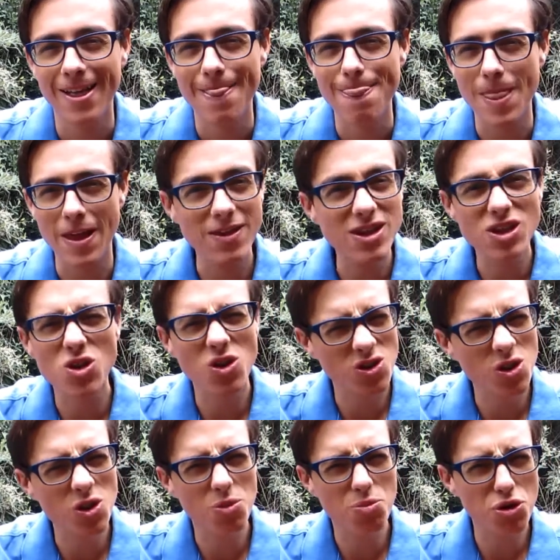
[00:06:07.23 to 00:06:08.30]
And this is
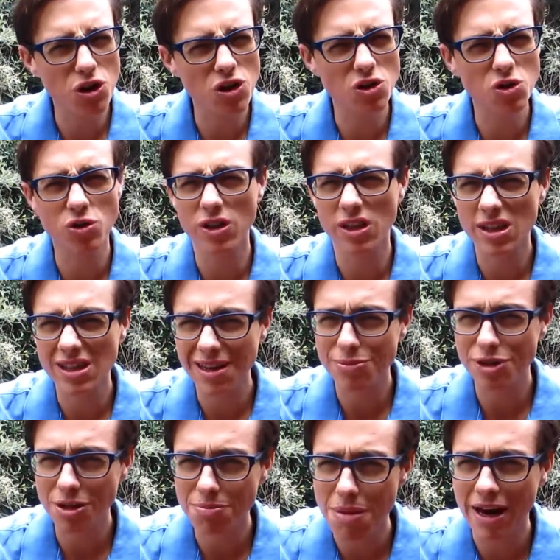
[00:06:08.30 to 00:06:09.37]
also the person who's a
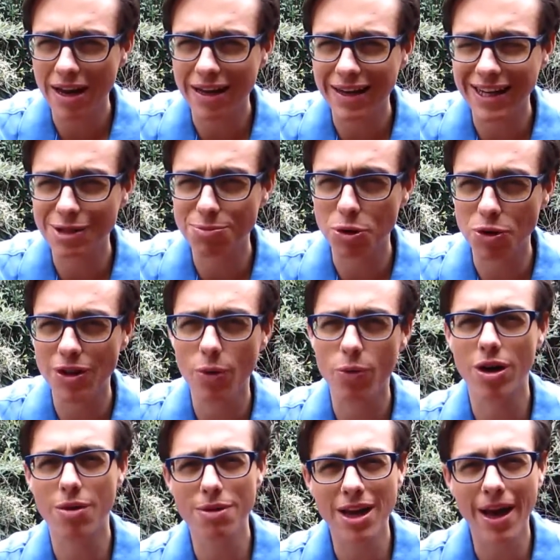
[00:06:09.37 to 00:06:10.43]
subject matter expert. They
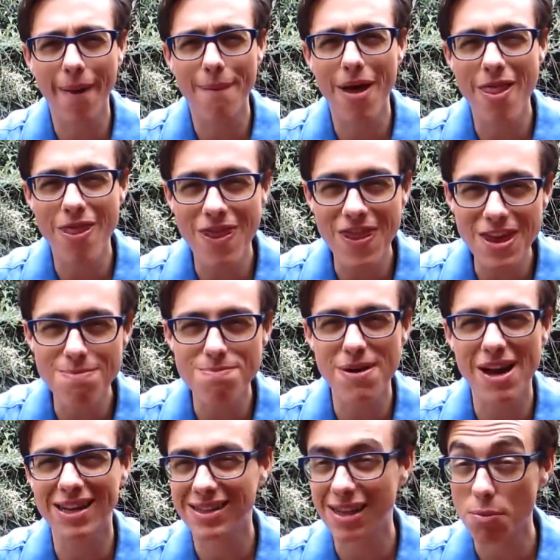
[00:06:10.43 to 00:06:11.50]
want to become the
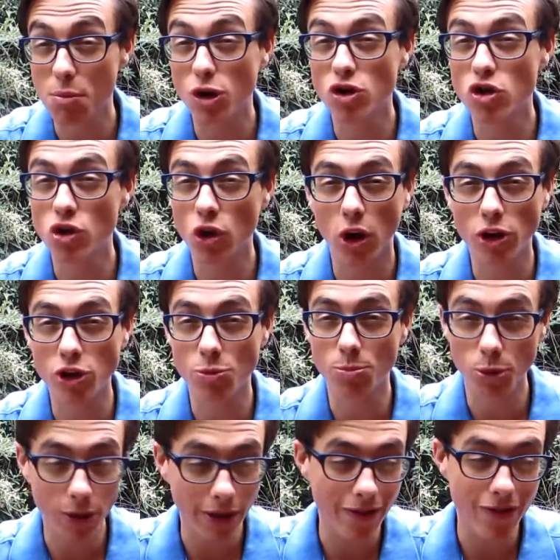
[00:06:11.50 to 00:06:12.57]
best and most
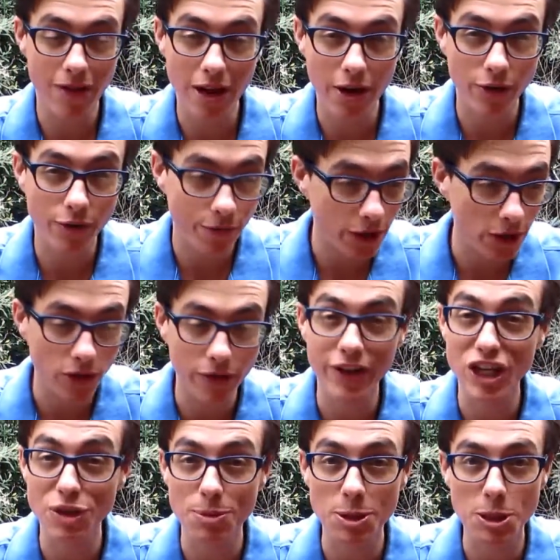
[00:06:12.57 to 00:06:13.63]
knowledgeable in their field of
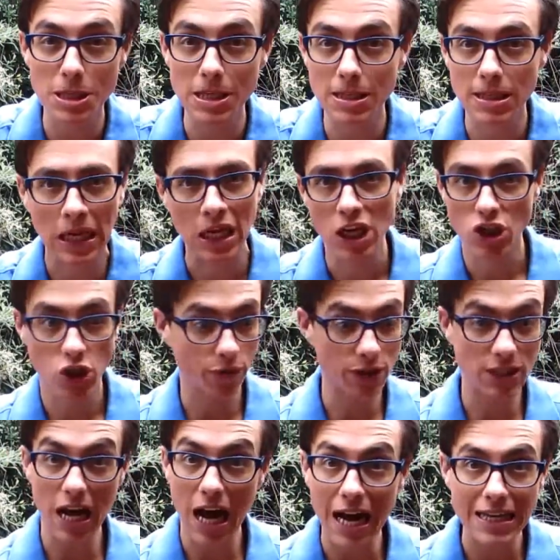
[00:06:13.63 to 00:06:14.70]
expertise. So if
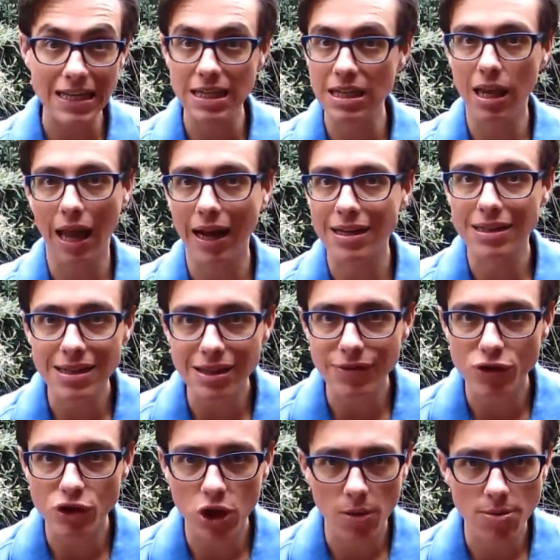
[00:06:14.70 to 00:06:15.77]
it's IT, like a
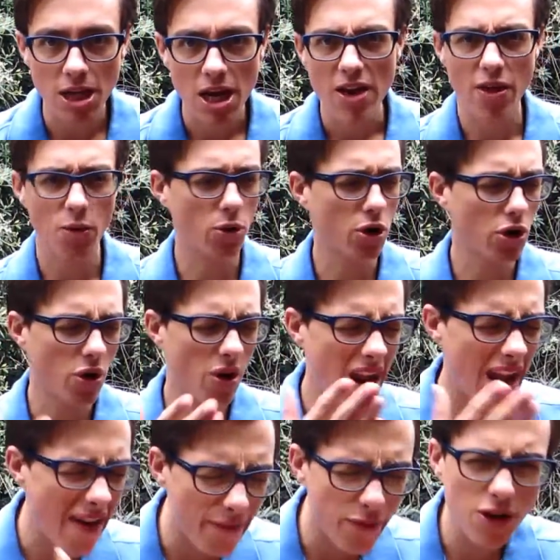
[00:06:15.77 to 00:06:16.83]
Steve Jobs, they want to know
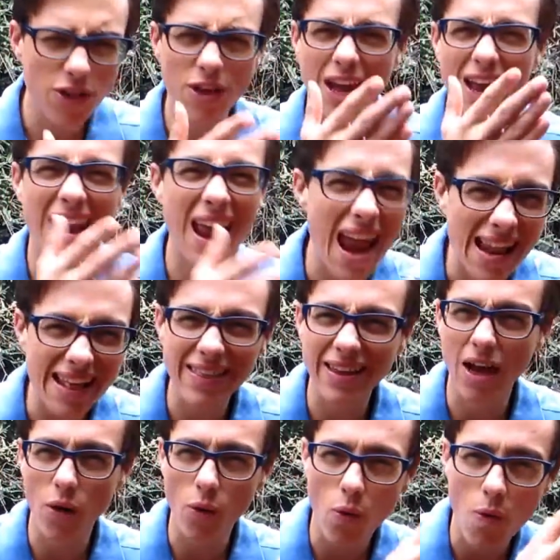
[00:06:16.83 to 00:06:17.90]
everything and anything
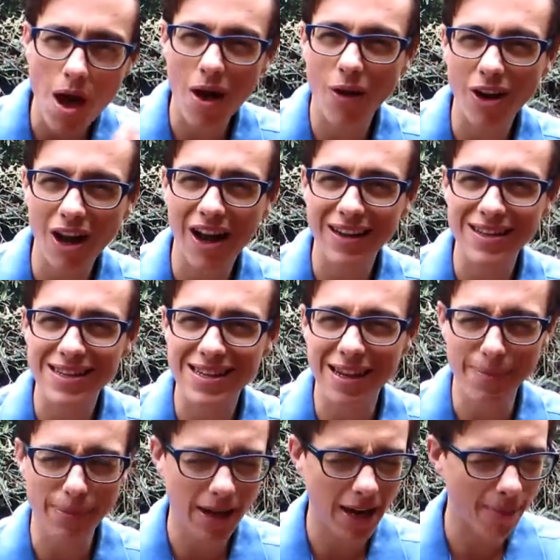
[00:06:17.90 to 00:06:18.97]
around IT
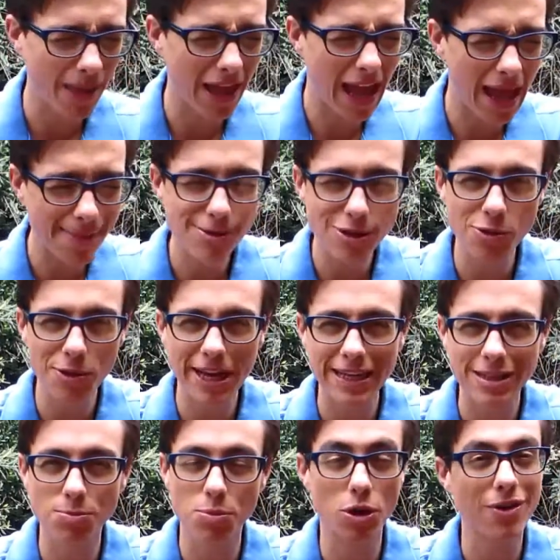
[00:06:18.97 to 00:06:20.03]
and become the absolute
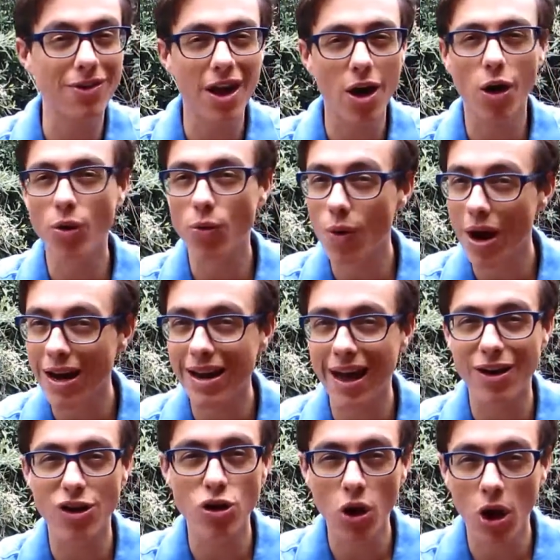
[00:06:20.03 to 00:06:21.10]
expert. And they are great at
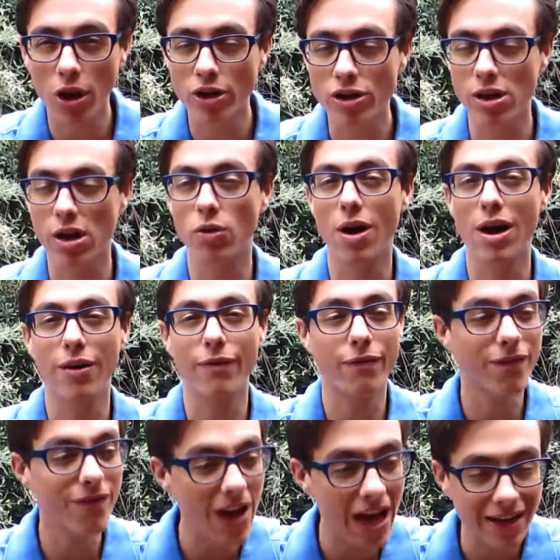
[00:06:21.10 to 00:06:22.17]
knowledge, they're great at
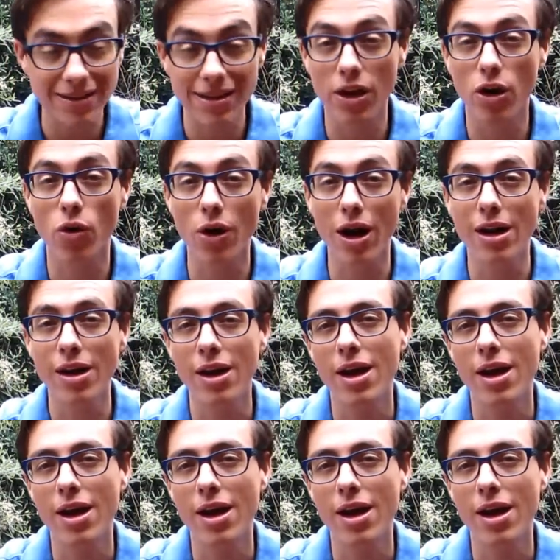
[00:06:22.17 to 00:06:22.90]
facts, they are great